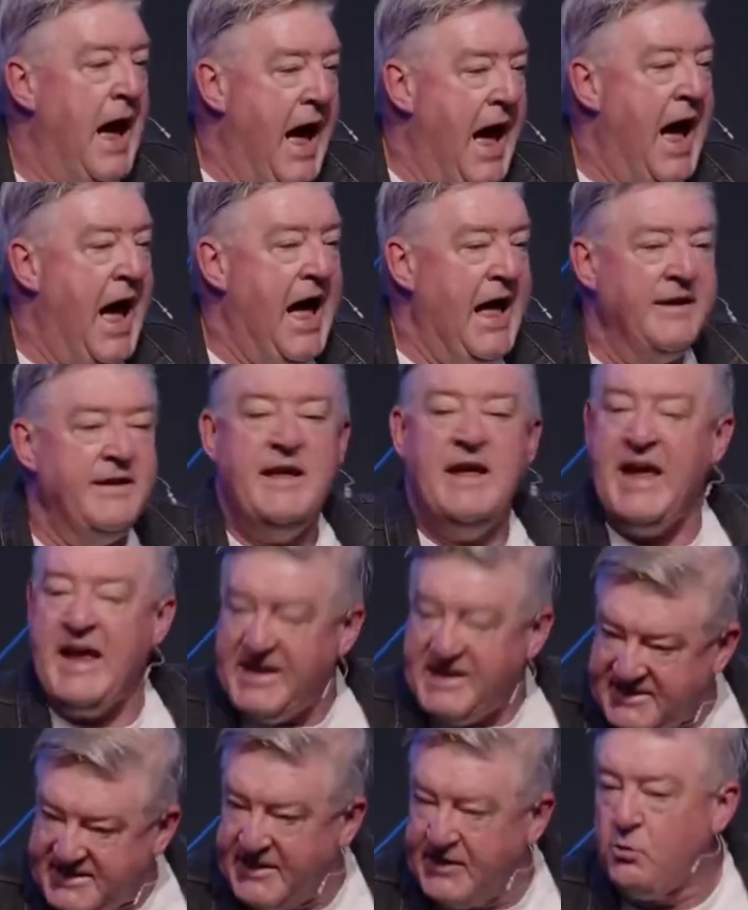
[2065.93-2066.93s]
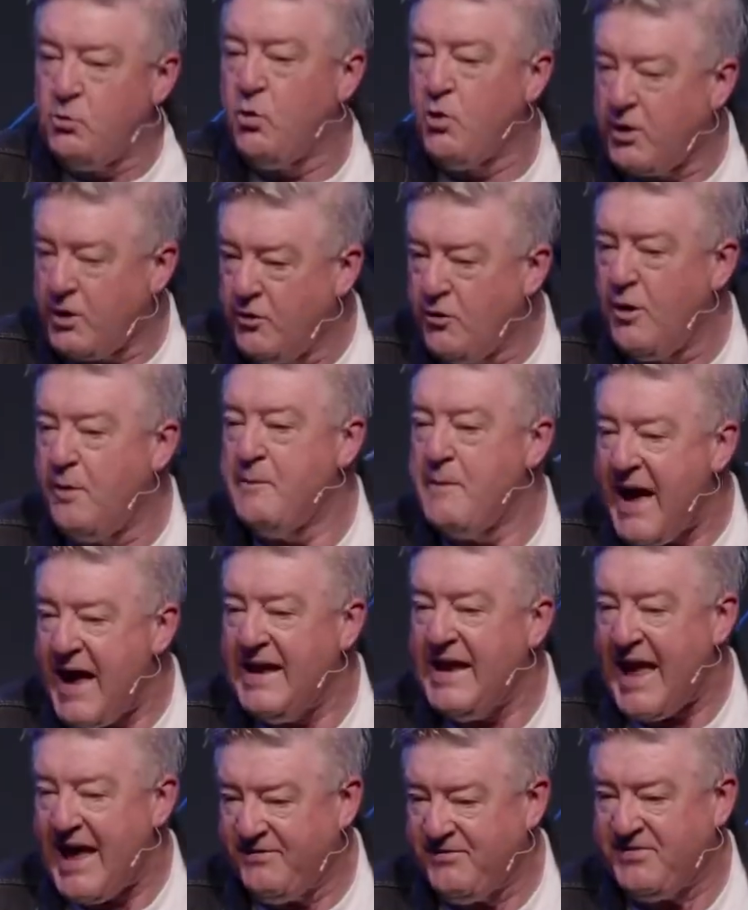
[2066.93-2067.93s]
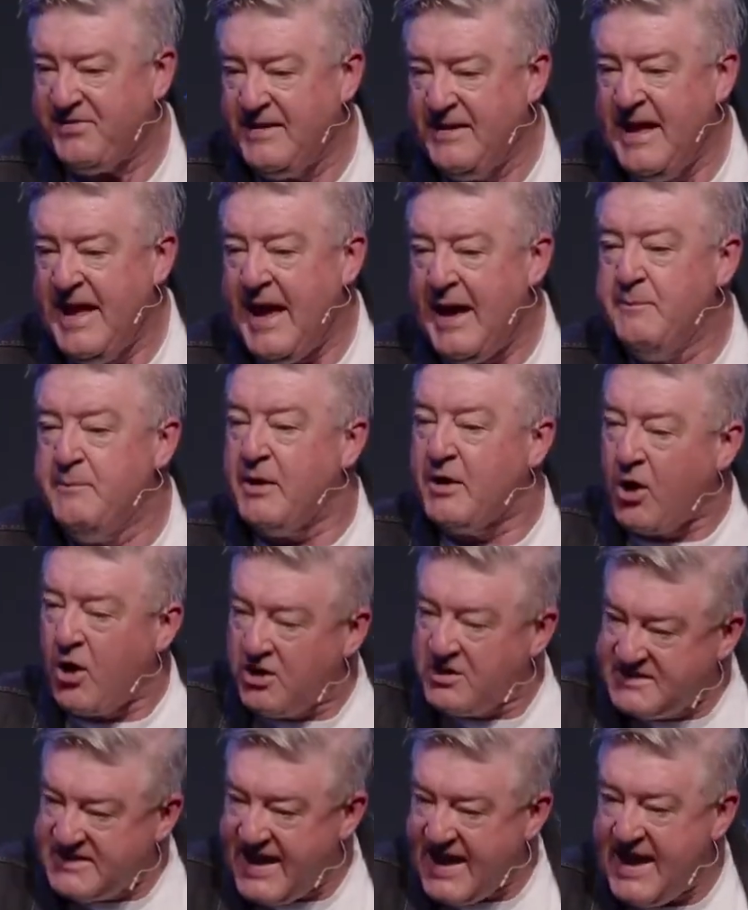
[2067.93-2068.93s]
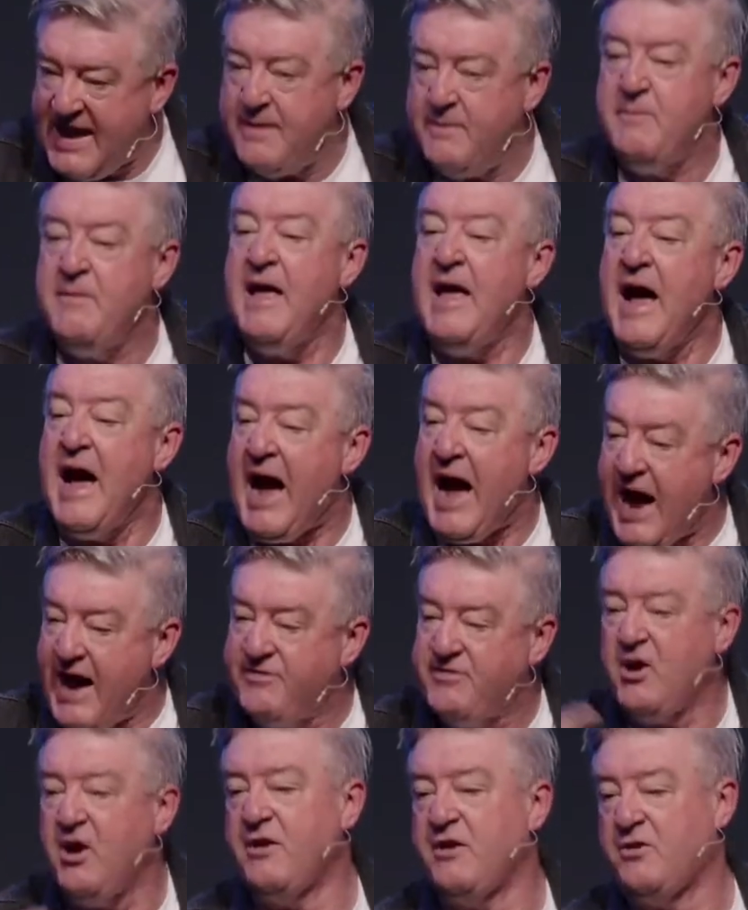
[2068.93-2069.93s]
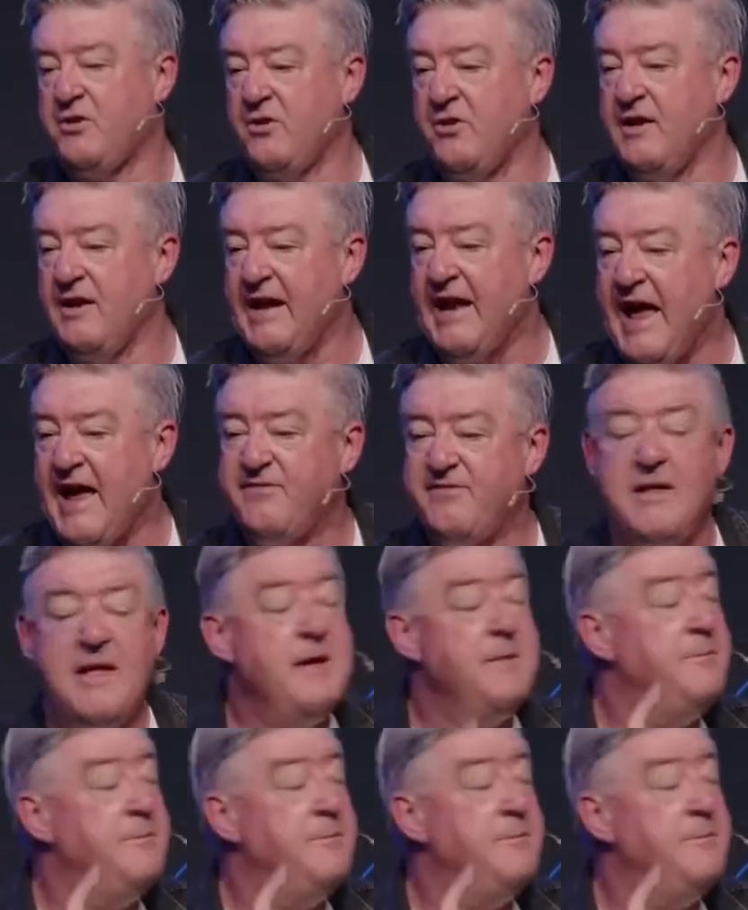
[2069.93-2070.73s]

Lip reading: and he's still working on my life. And because of him, I've got eternal life.